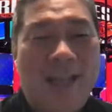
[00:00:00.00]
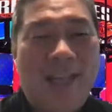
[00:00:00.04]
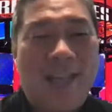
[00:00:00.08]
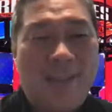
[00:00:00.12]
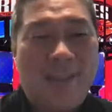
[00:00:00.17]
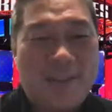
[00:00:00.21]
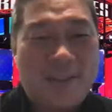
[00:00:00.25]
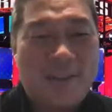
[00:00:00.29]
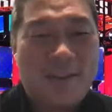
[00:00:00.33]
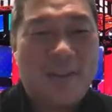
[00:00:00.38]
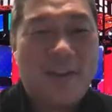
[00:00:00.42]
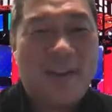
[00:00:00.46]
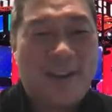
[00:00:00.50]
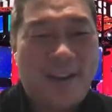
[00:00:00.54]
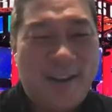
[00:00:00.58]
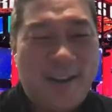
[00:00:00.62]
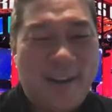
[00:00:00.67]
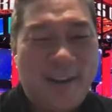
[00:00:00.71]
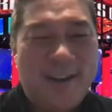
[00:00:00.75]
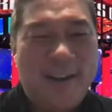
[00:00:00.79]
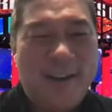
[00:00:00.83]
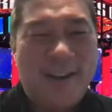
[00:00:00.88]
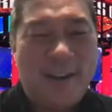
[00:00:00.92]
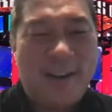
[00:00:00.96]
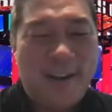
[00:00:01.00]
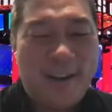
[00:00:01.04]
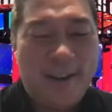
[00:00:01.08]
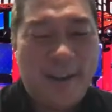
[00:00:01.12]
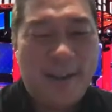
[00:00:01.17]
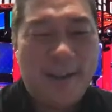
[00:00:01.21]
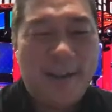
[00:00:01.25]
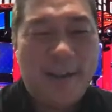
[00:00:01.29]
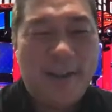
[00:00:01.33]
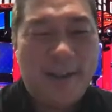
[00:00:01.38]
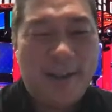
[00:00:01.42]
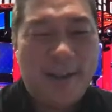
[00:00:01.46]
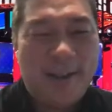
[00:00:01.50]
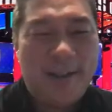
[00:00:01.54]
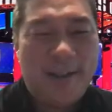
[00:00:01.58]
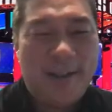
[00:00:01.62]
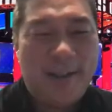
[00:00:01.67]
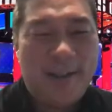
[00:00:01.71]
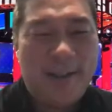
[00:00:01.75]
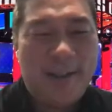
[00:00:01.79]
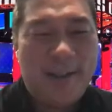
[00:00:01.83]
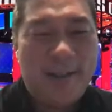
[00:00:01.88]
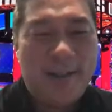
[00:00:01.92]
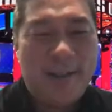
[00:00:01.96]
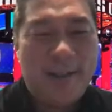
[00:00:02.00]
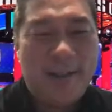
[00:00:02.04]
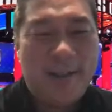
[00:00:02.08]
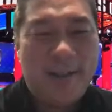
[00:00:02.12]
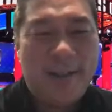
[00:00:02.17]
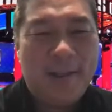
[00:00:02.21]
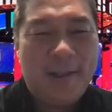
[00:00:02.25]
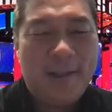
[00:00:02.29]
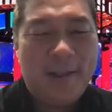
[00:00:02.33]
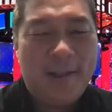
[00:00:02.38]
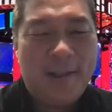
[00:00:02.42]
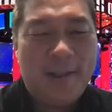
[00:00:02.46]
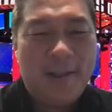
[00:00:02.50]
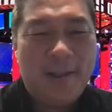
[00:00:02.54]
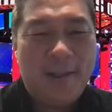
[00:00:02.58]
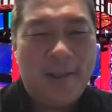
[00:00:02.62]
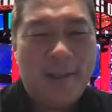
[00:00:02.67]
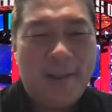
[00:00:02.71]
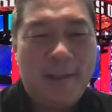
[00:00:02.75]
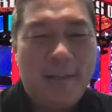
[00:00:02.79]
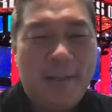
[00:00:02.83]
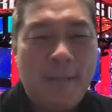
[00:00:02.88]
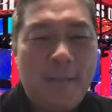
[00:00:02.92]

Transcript: (not speaking)